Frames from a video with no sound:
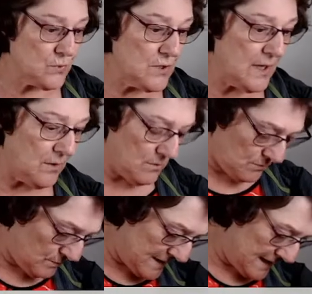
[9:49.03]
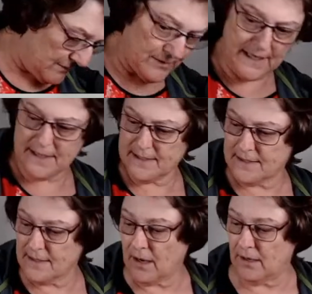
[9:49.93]
now where
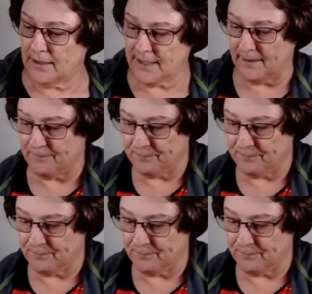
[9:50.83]
is, oh yeah,